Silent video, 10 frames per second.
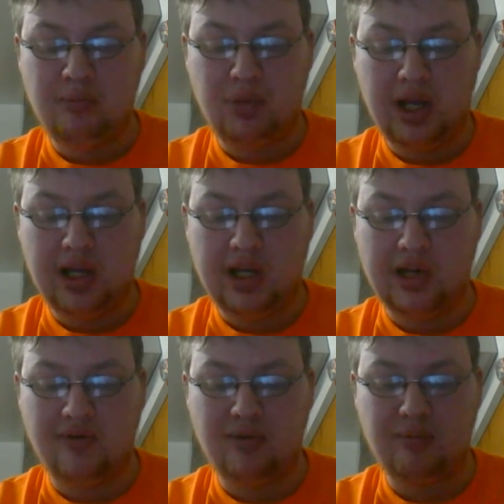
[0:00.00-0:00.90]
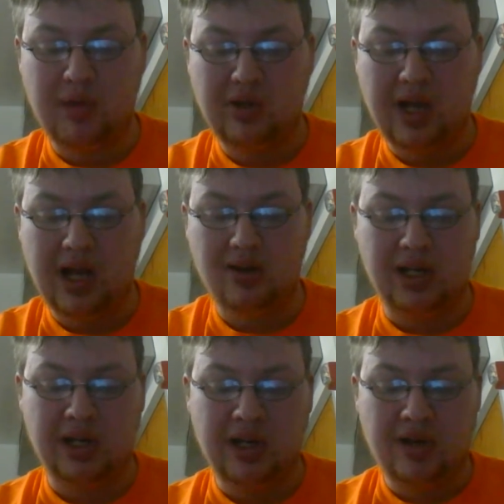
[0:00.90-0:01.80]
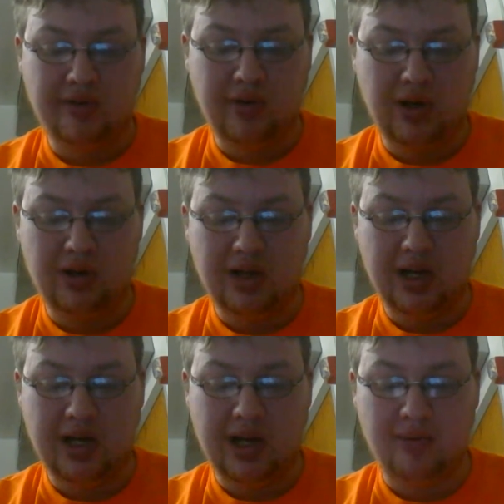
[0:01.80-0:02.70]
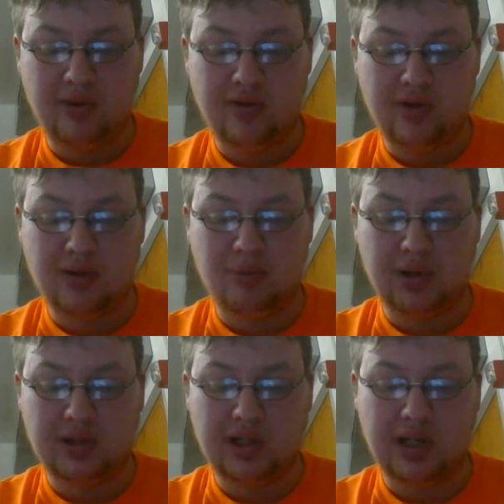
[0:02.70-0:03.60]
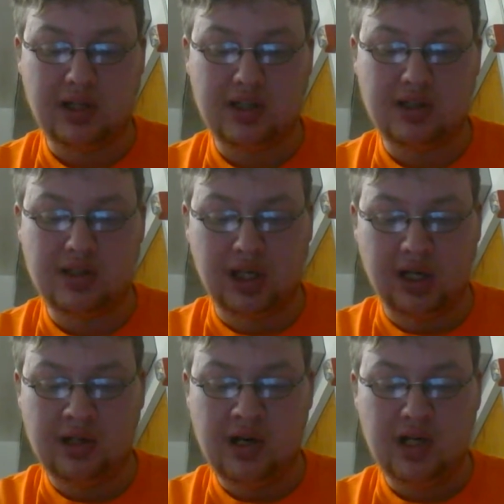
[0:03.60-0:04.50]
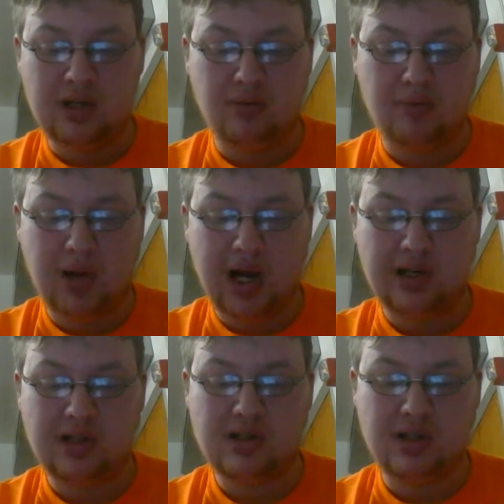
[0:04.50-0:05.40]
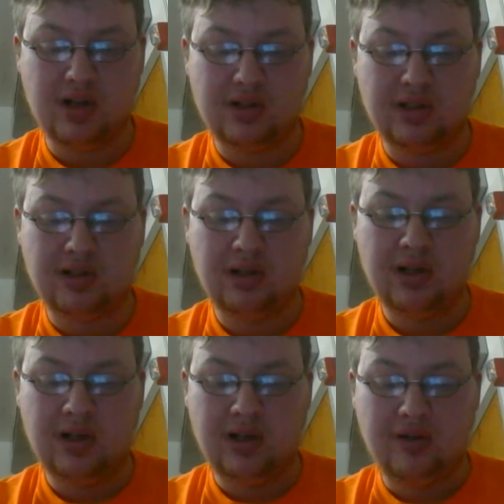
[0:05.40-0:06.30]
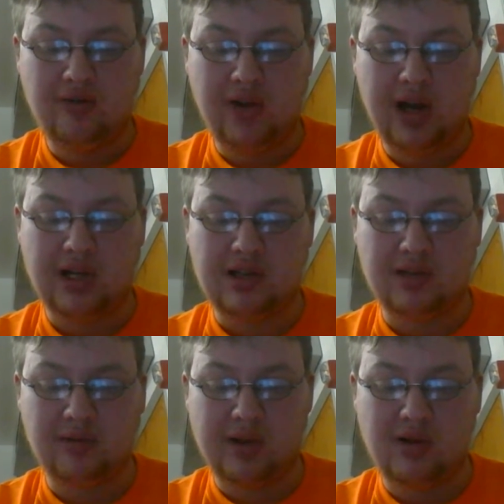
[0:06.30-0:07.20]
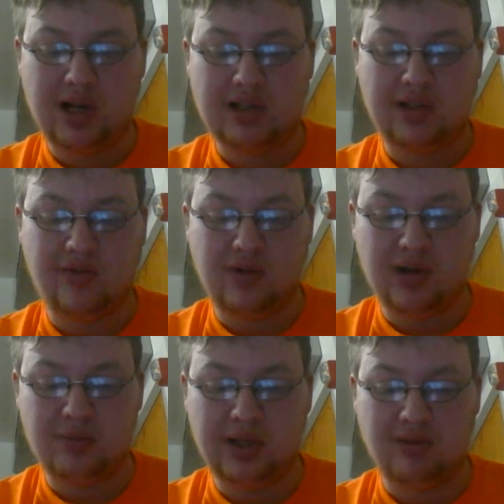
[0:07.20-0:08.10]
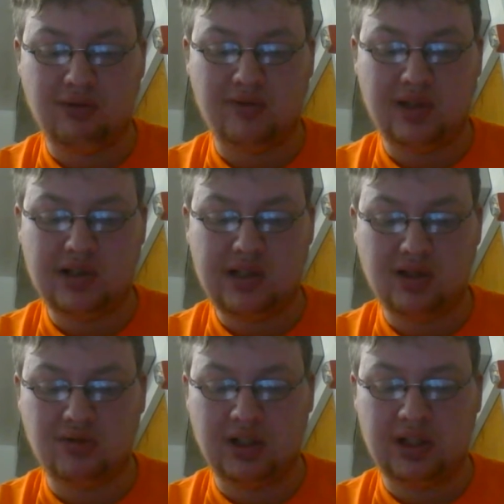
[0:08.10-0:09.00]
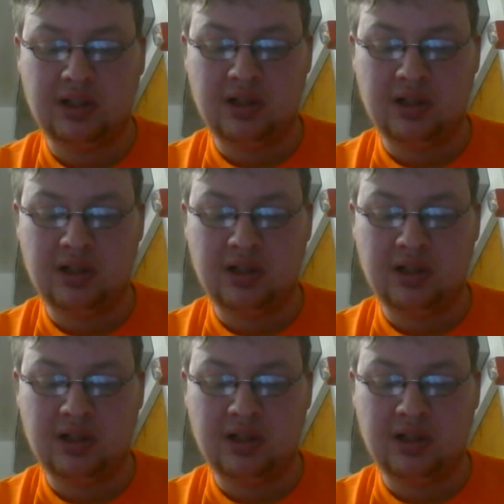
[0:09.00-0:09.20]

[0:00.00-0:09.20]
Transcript: blanket of familiarity, throwing in everything but the kitchen sink to remind nostalgic fans of the classic films they loved as children.